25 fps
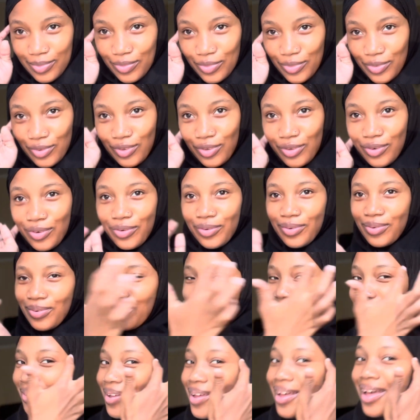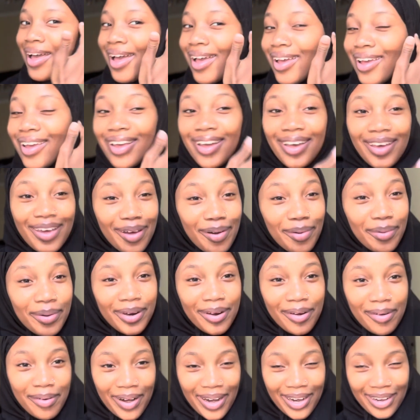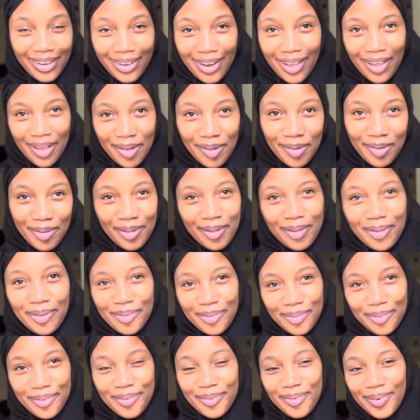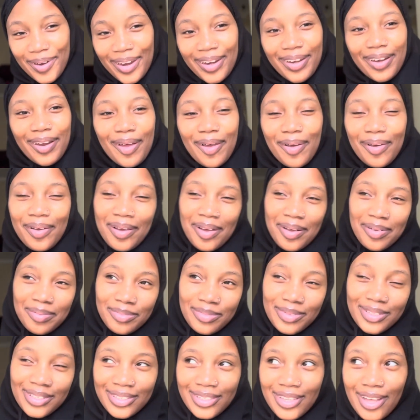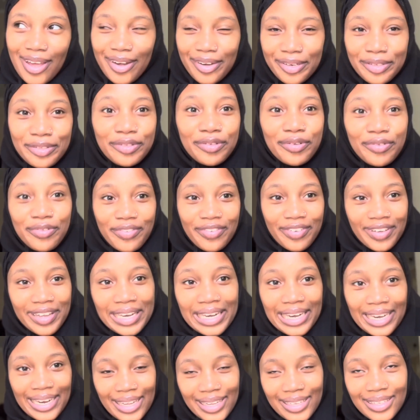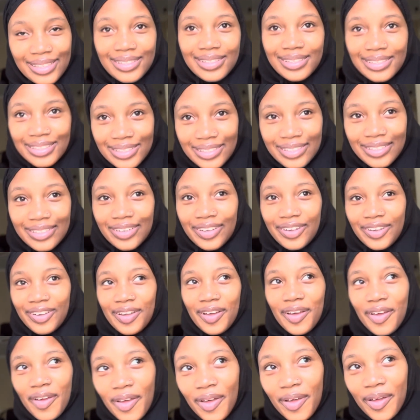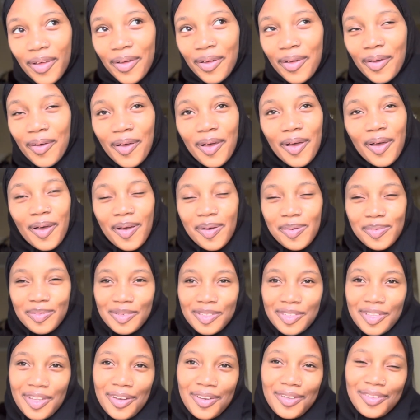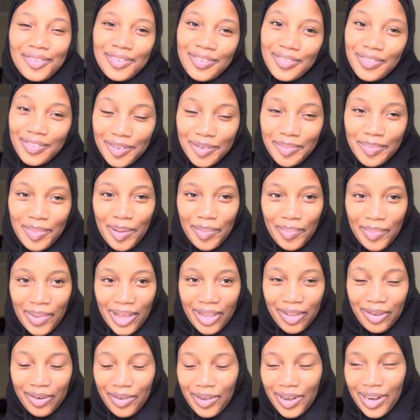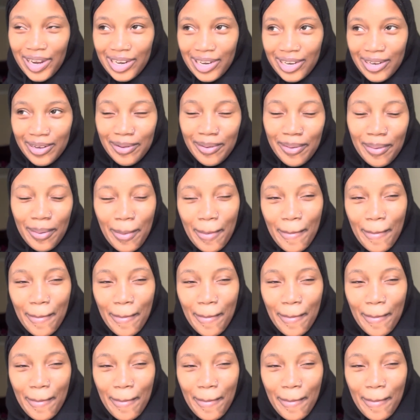You know, I wanna right now, I'm starting to feel it. I'm starting to feel my migraine.